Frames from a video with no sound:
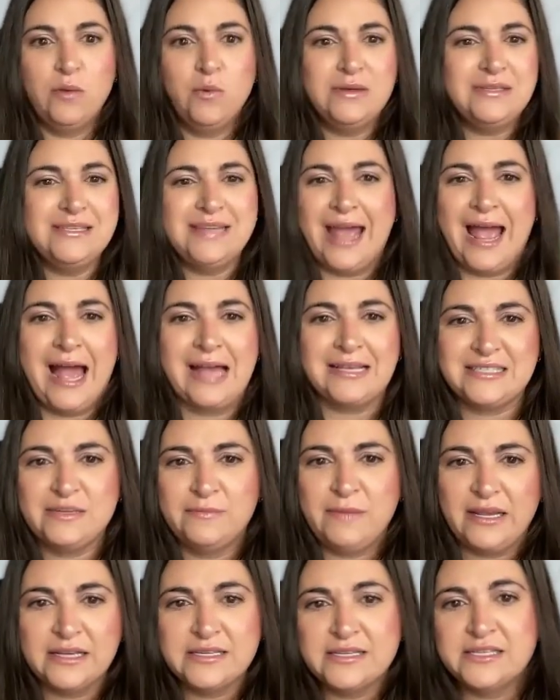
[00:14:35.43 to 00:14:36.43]
wasn't asked to
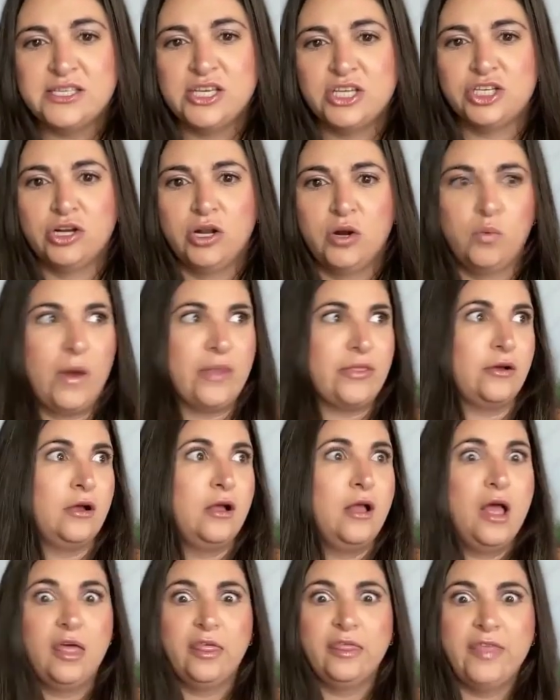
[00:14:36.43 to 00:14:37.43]
make a decision on whether
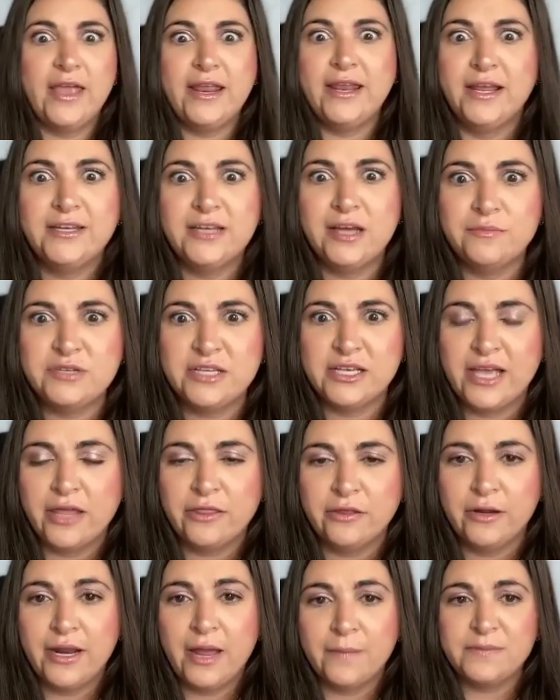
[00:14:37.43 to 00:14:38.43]
they'd end up
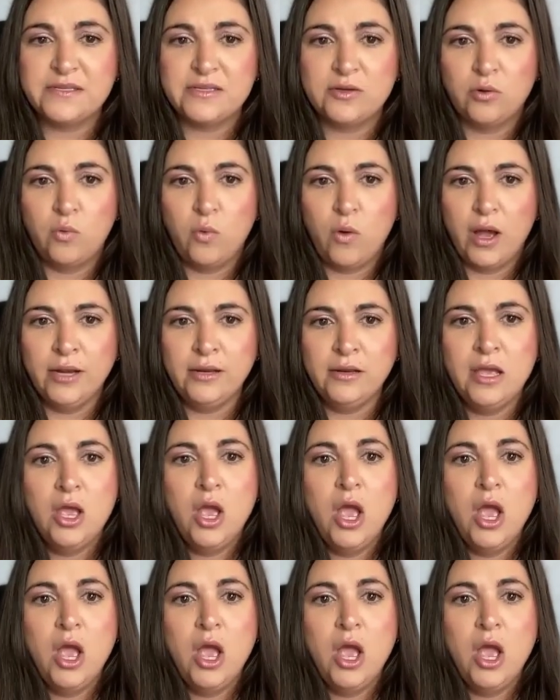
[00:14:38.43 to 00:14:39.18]
together in episode 1.